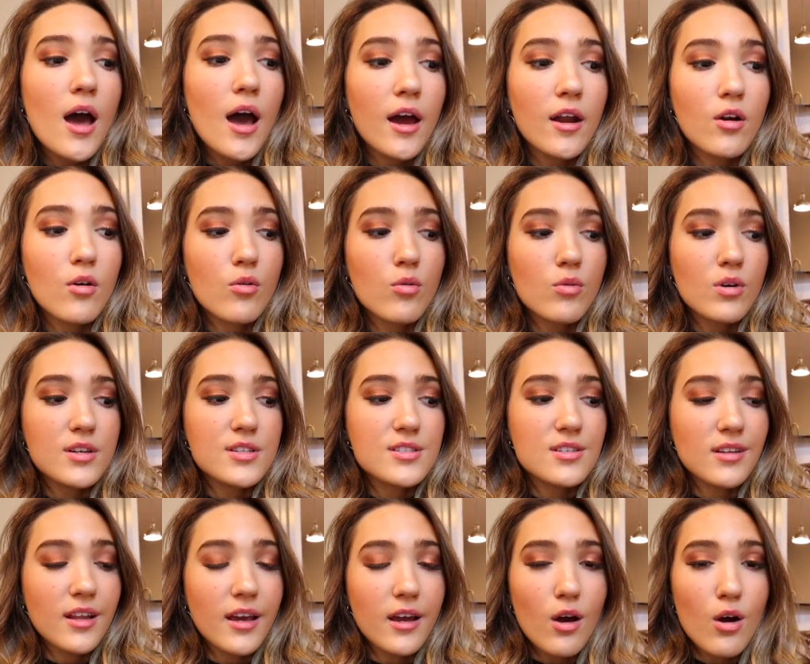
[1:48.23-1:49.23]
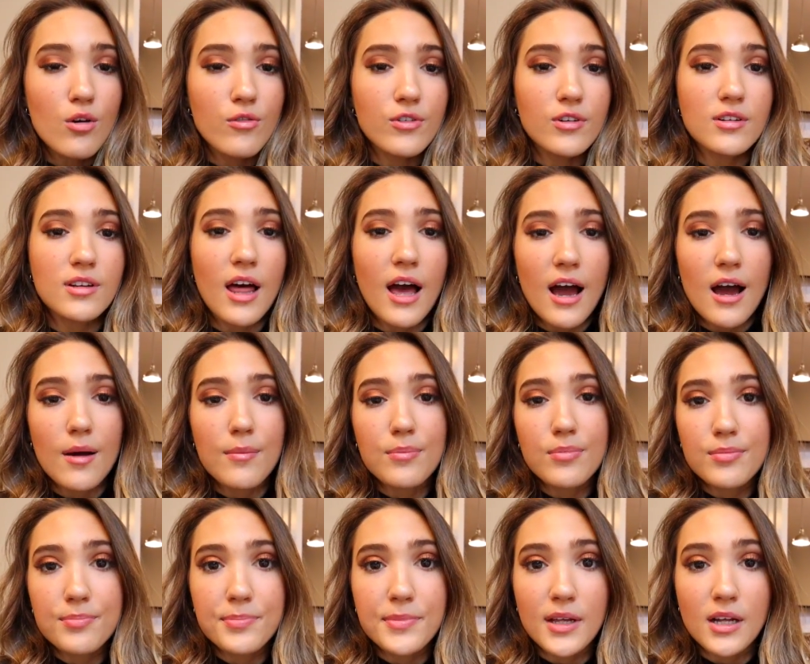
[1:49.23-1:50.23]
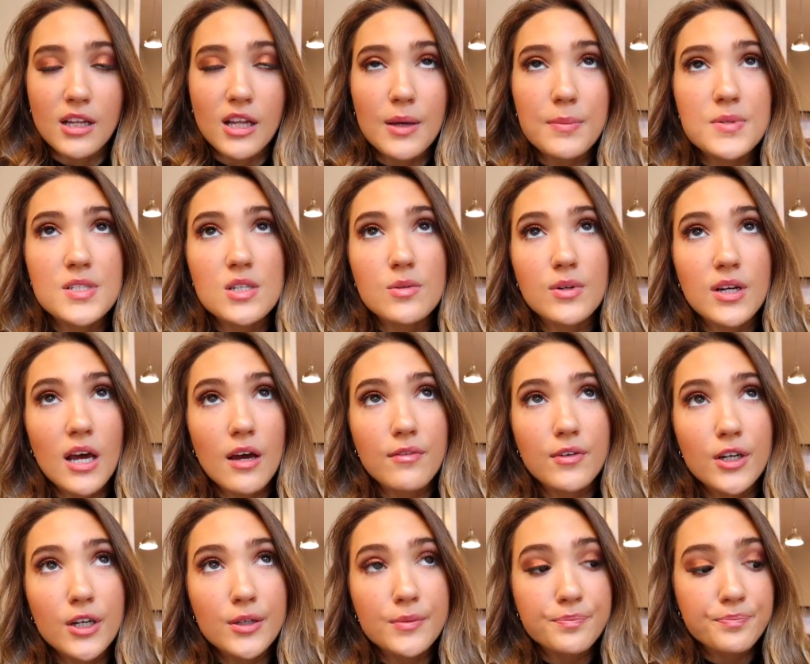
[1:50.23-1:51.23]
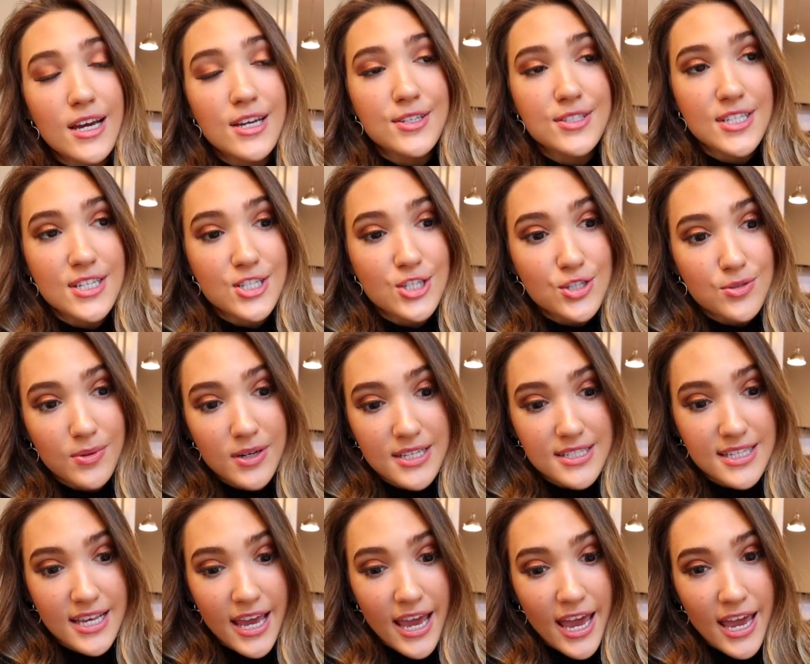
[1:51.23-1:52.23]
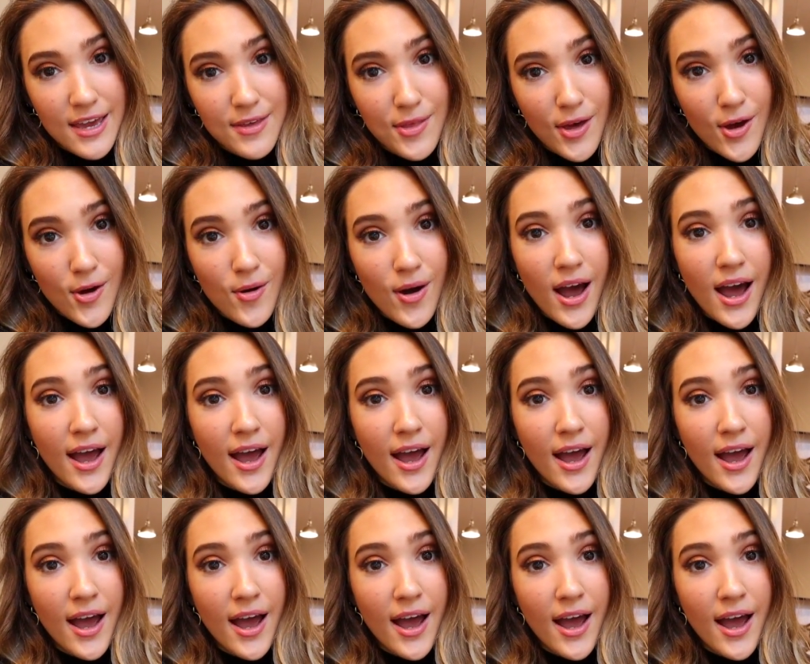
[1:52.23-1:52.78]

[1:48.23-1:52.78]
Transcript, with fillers: I don't want to like overlap the clips or whatever. I did just want to say hey though.